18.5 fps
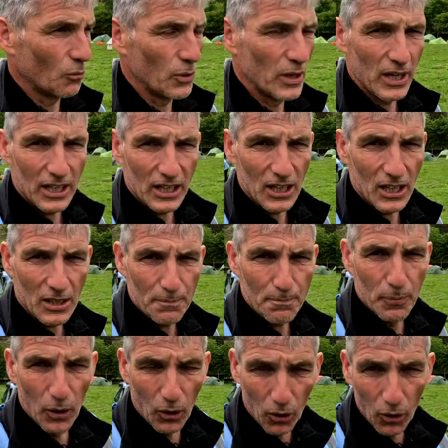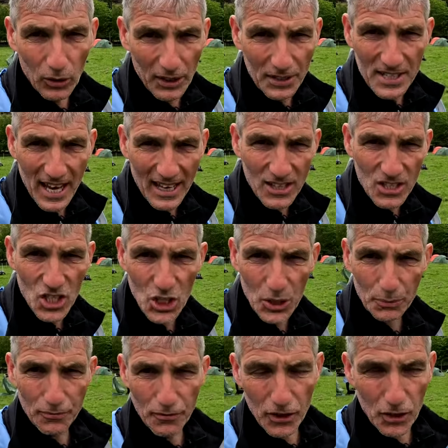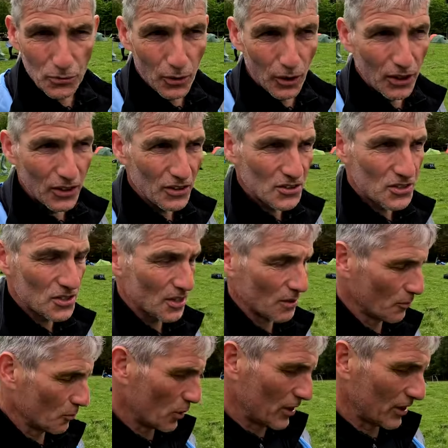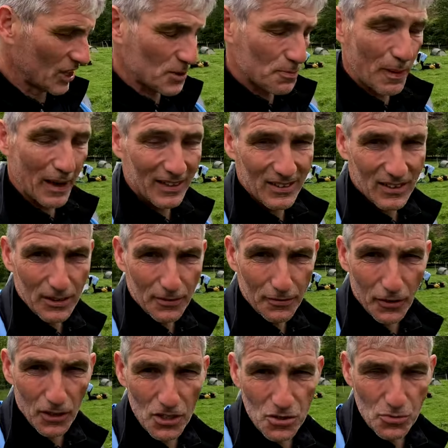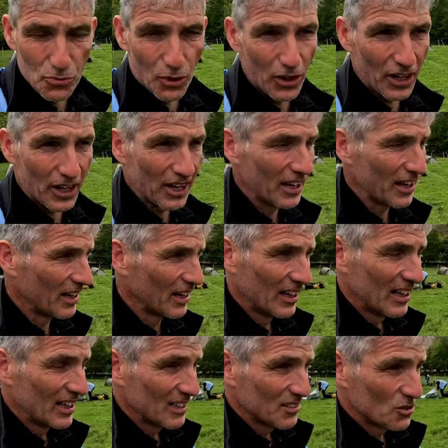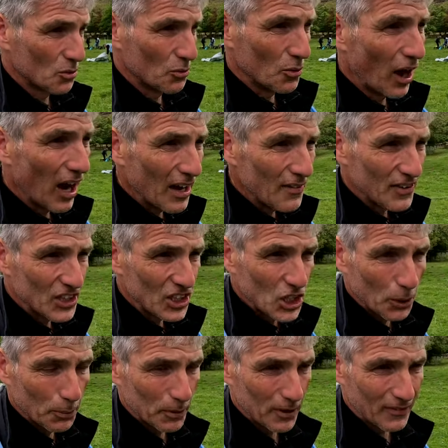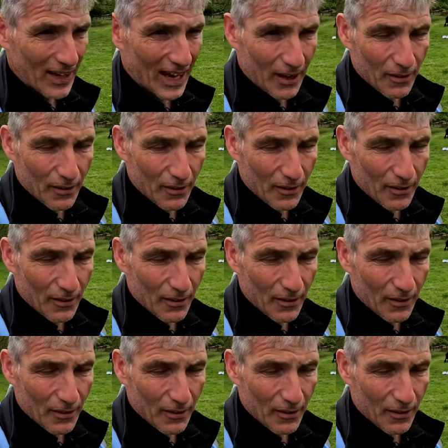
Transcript: We are going to put all the tents up for the runners. We're expecting the first runner to arrive in a couple of